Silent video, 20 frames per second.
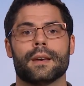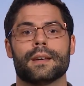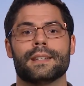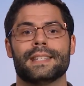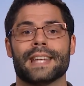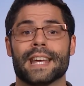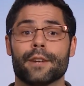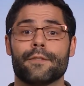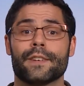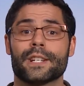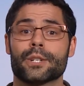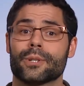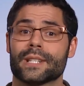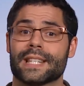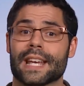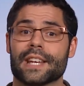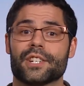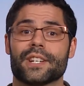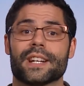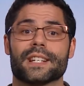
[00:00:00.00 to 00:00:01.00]
Data
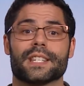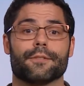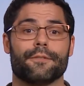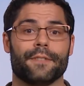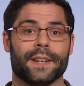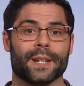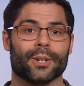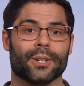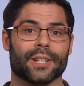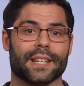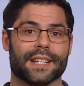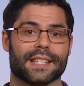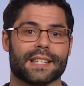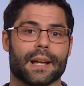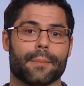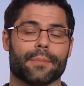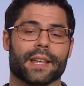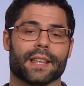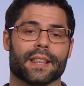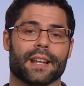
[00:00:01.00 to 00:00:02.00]
visualization as a field is
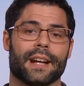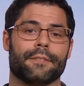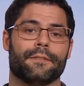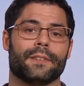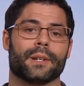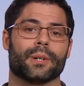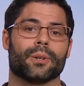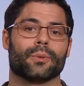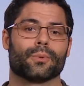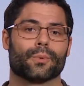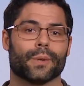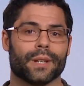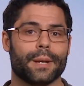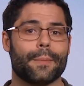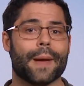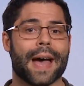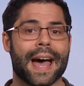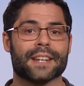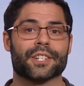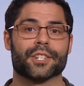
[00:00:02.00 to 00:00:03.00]
something that I feel really
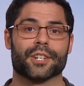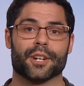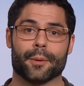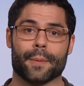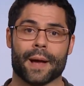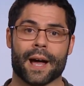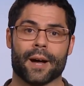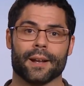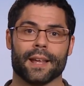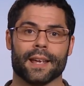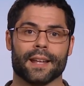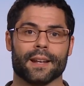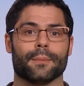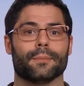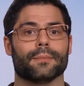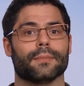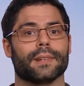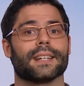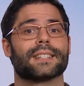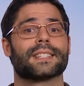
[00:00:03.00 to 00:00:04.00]
passionate about, and
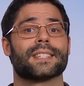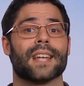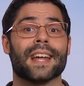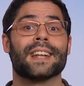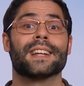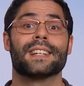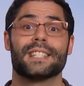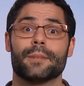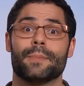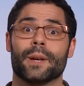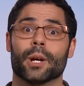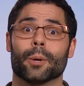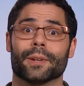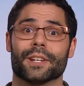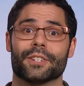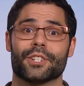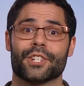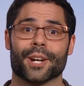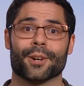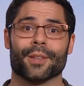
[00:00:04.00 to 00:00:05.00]
I'm excited to be able
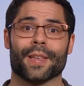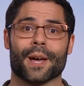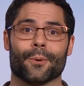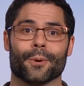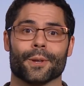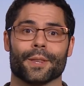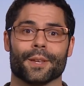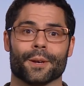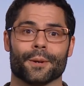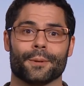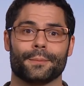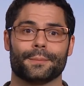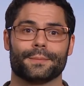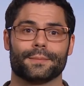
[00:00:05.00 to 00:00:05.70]
to share that with you.